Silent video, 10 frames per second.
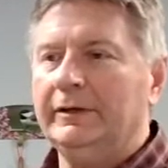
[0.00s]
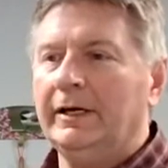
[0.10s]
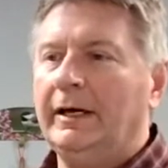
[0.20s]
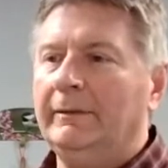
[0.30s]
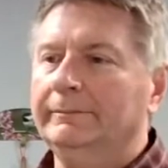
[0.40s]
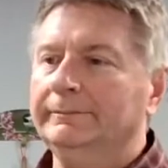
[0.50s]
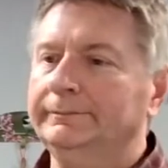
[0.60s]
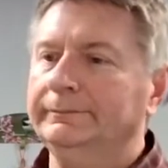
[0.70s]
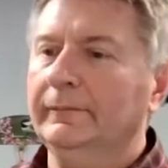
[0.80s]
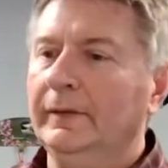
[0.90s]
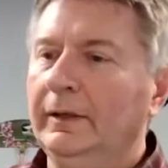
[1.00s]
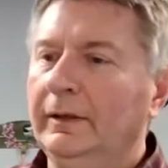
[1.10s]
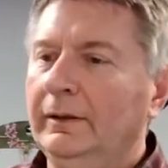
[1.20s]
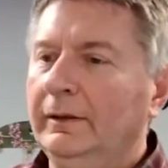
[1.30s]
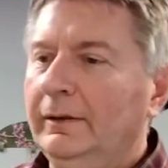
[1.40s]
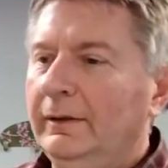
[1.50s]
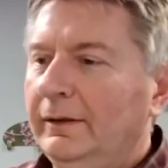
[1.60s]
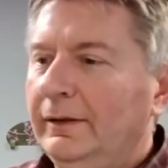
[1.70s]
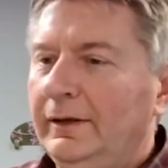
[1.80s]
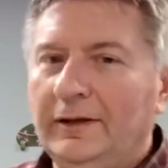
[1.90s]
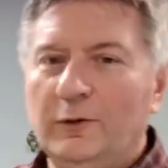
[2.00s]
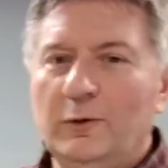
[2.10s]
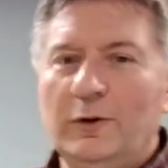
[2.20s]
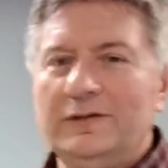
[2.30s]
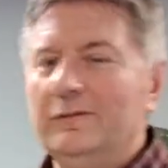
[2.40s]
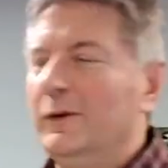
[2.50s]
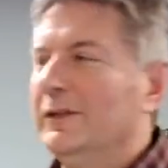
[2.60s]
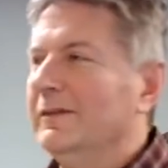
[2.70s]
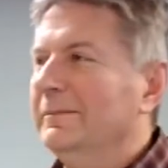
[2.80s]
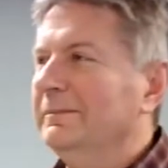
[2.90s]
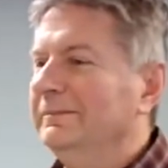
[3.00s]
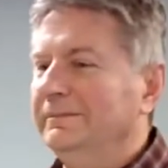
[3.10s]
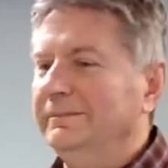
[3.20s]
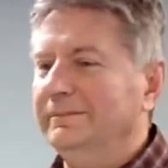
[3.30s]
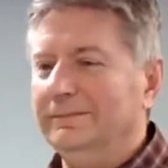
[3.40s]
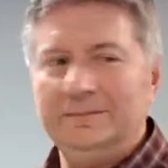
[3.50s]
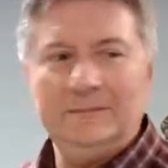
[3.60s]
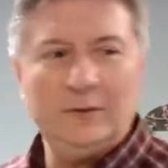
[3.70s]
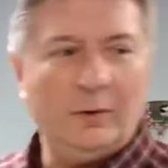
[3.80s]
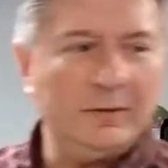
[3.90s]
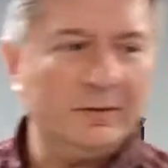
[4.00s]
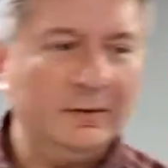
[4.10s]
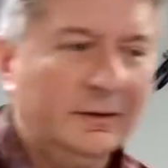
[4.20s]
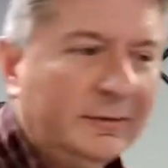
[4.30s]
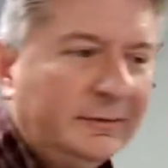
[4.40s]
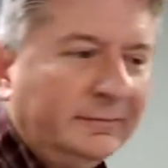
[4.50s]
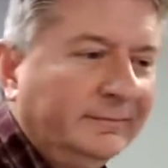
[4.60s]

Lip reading: top. Any other words of wisdom? Oh, where's the little one?